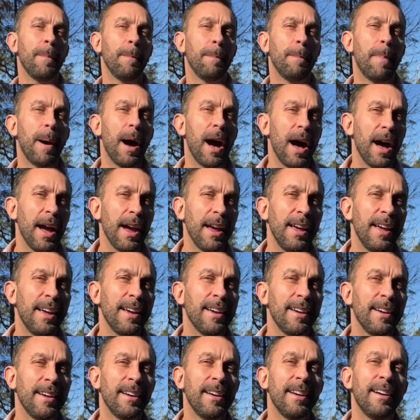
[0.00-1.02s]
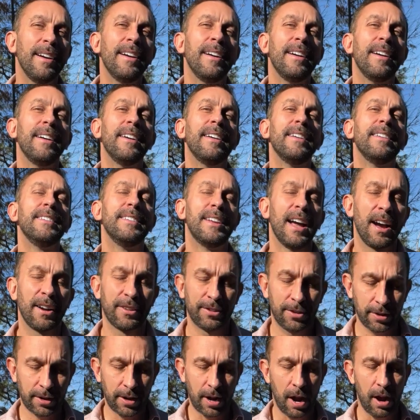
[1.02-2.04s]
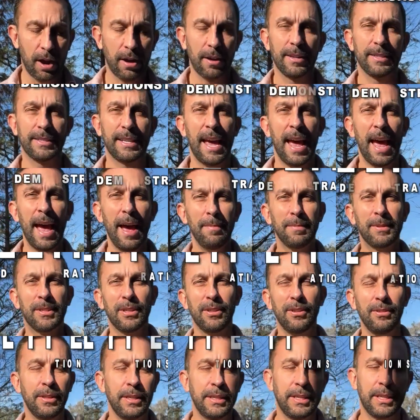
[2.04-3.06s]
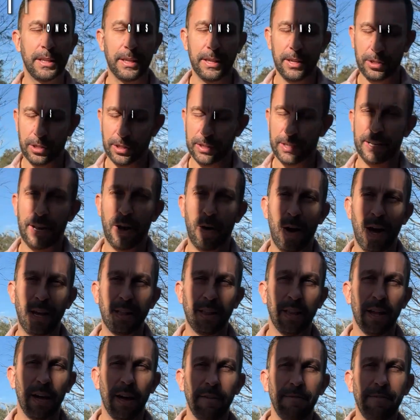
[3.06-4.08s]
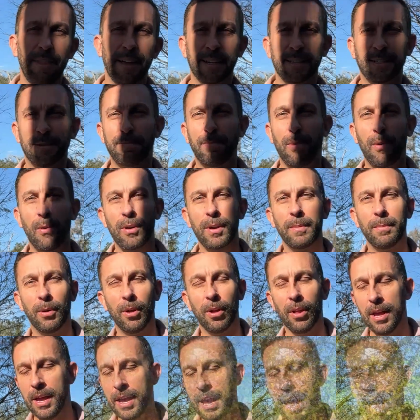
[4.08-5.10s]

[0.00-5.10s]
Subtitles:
by Dr. Kara, and it's absolutely delicious. Now, I love that it's portable.